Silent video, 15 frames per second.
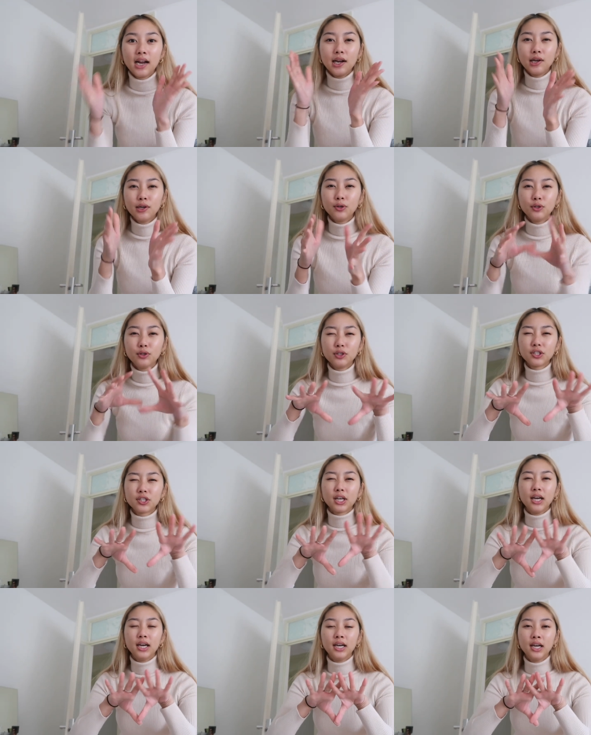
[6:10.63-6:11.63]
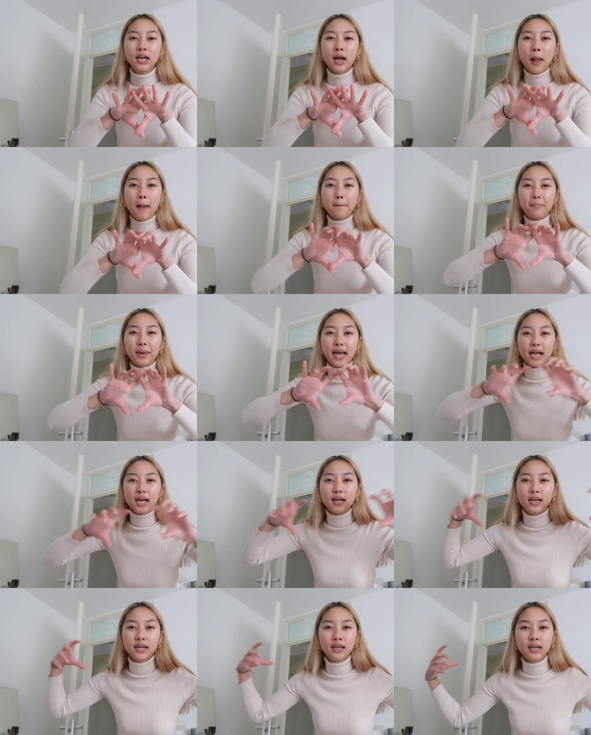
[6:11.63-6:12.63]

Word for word: loose, big